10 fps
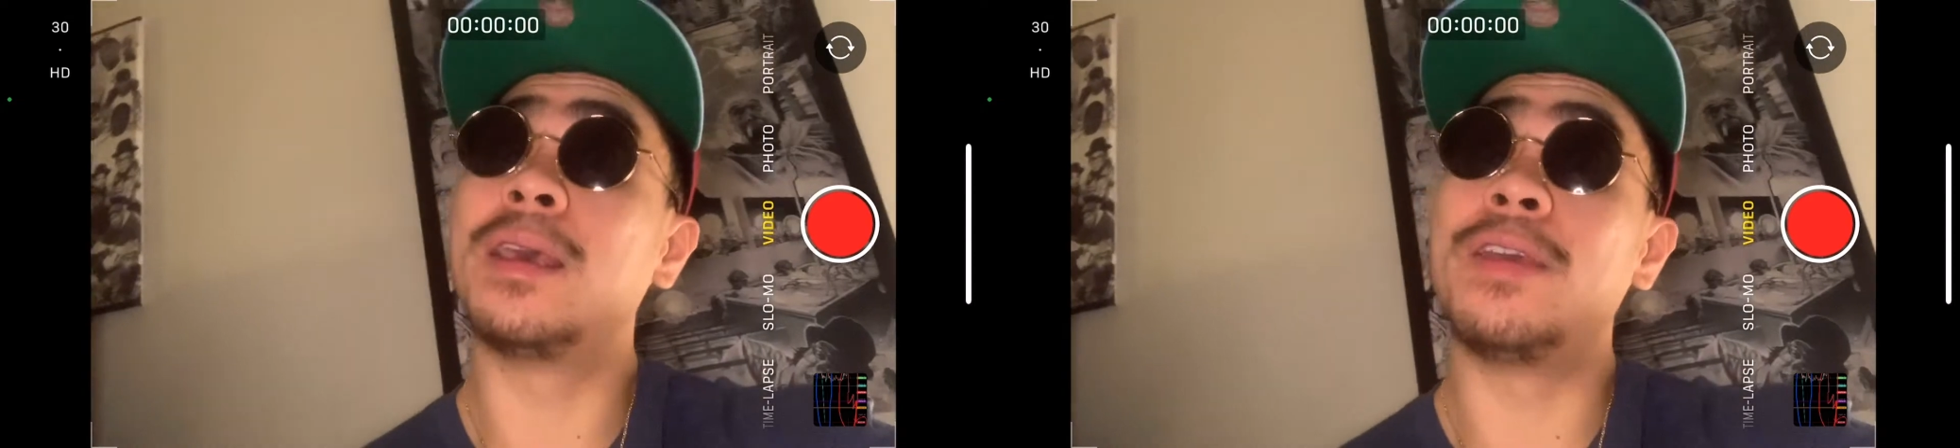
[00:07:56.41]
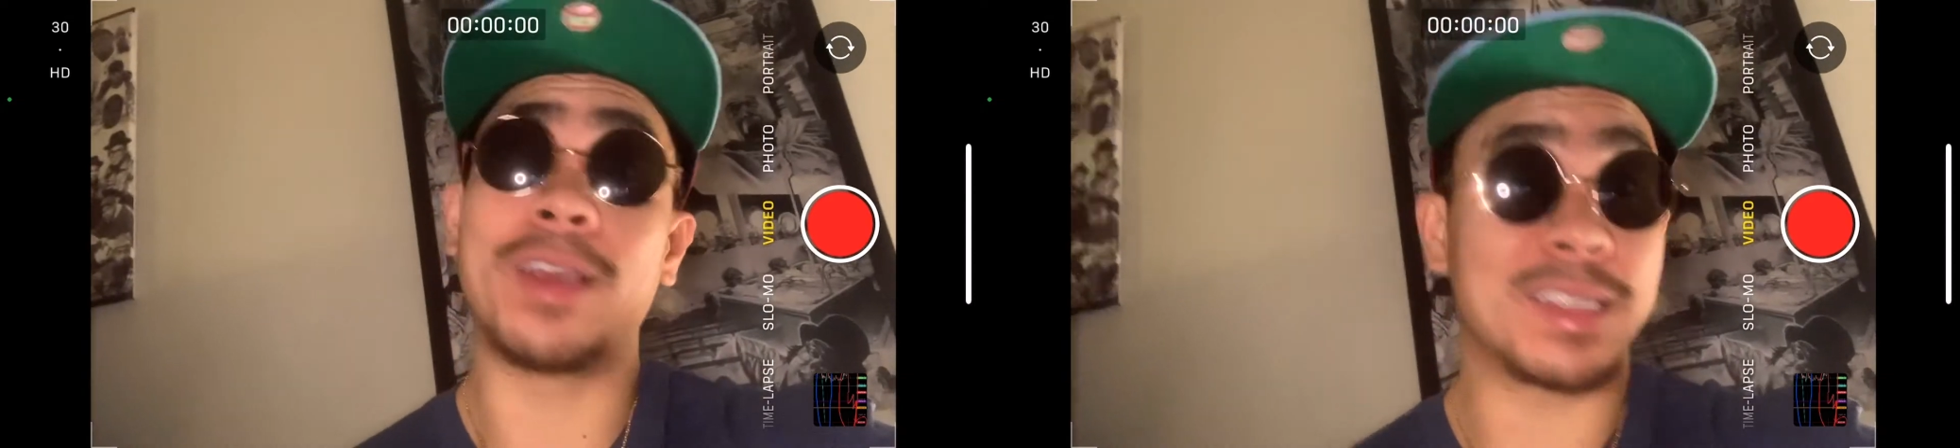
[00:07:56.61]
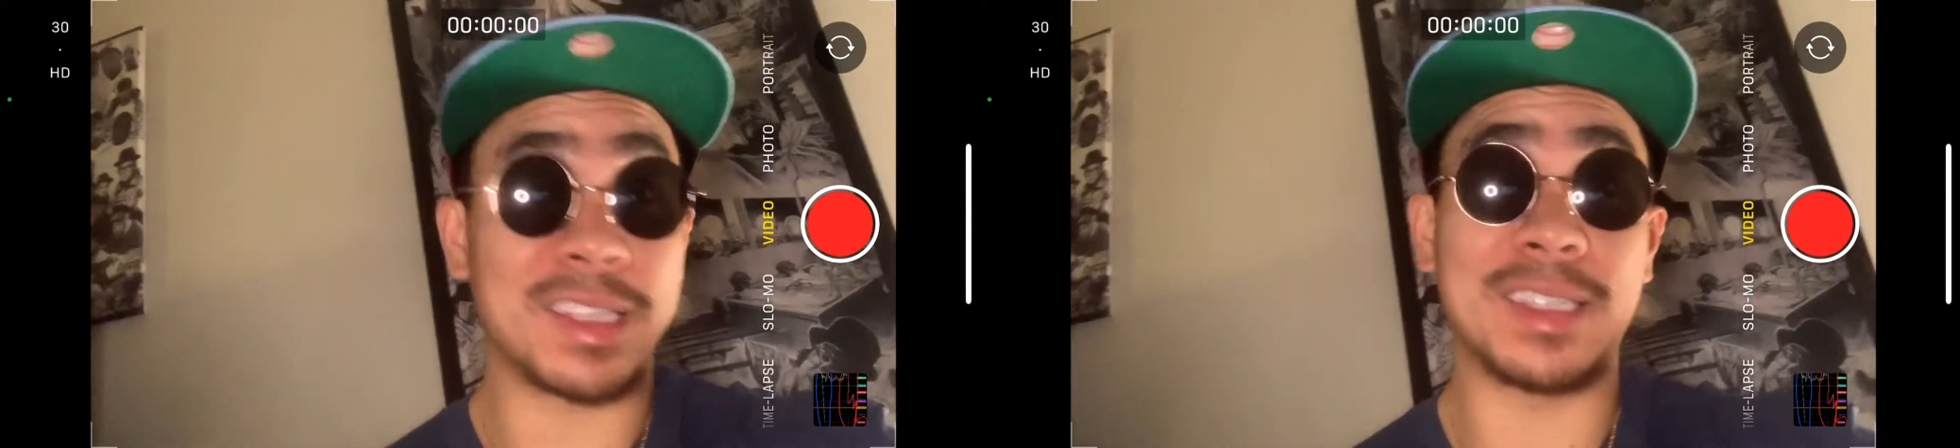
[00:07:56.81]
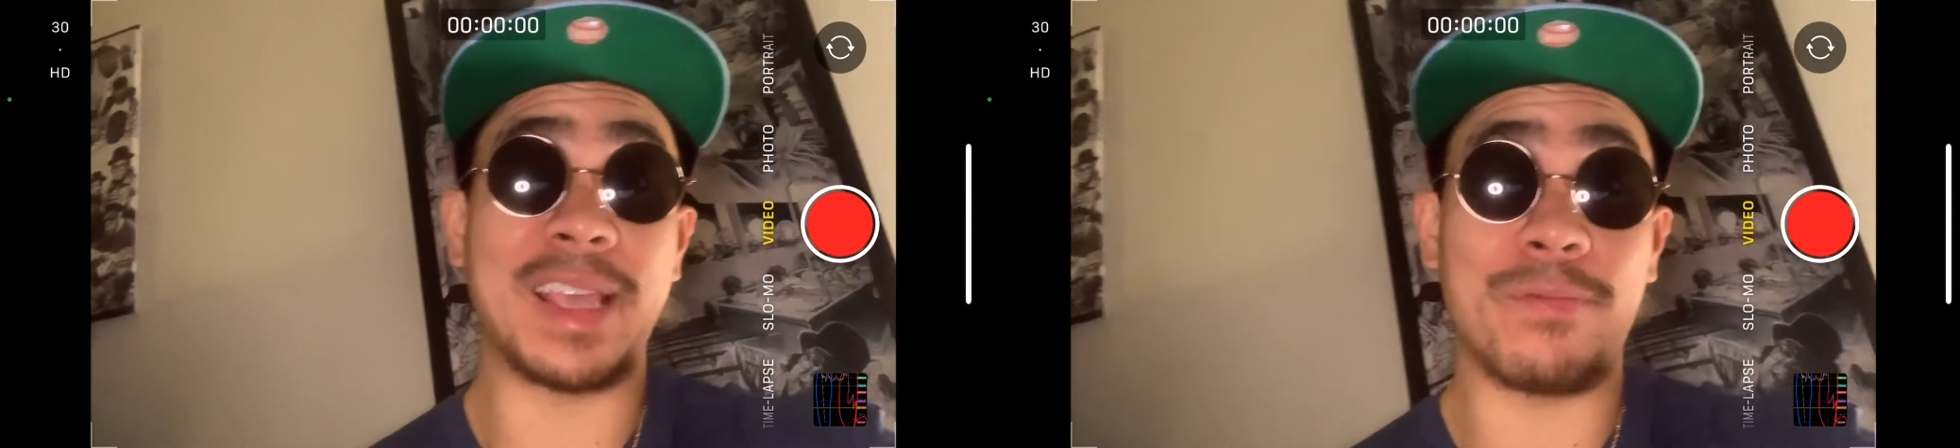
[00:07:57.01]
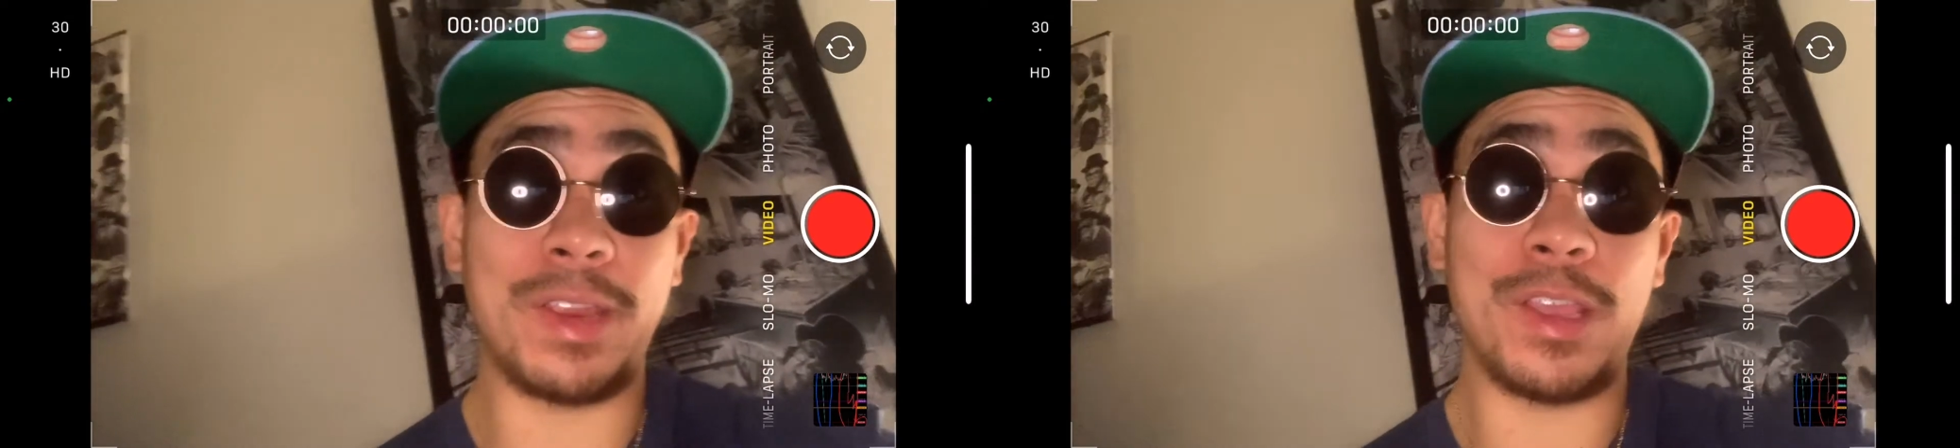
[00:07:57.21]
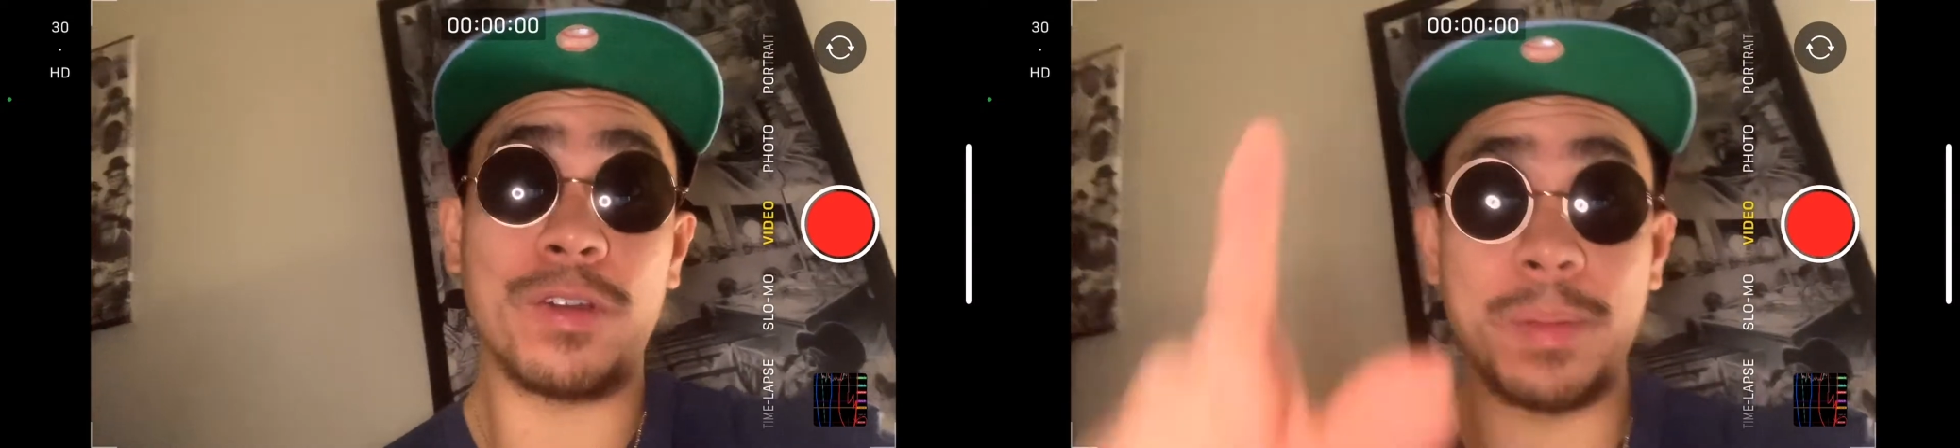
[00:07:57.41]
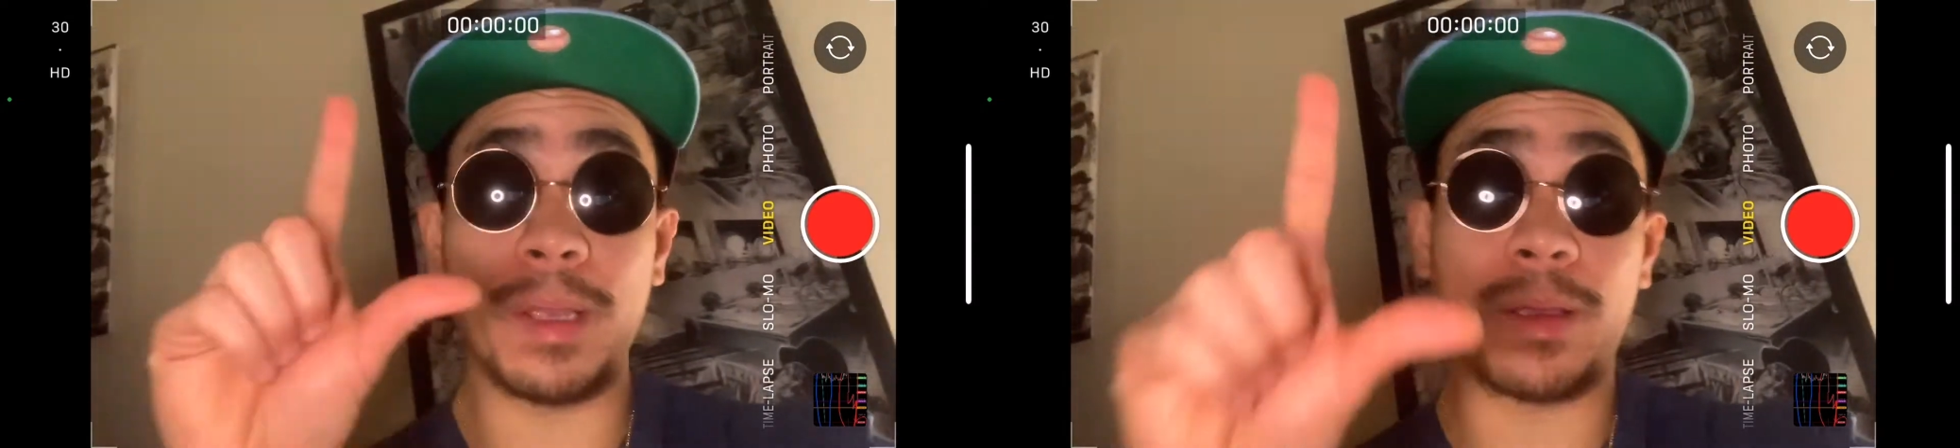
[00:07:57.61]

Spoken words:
If you guys like the damn video, give me